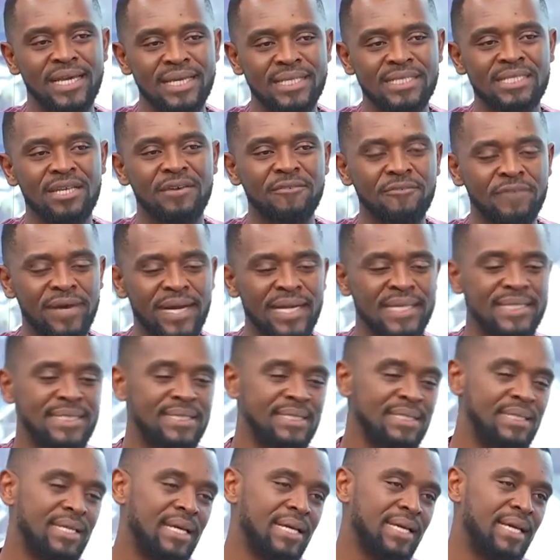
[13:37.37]
is a
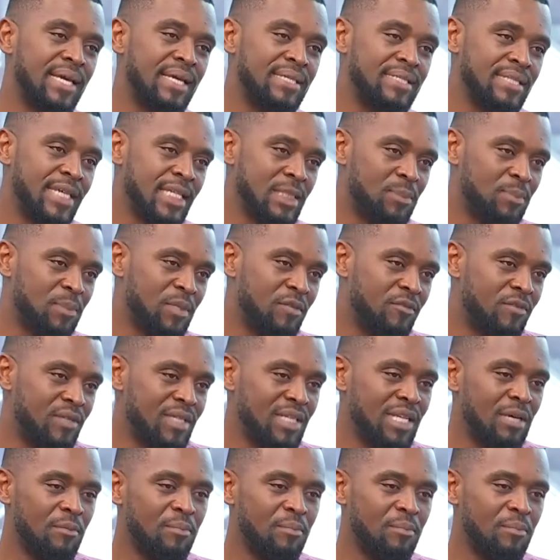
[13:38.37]
vaccine against HPV.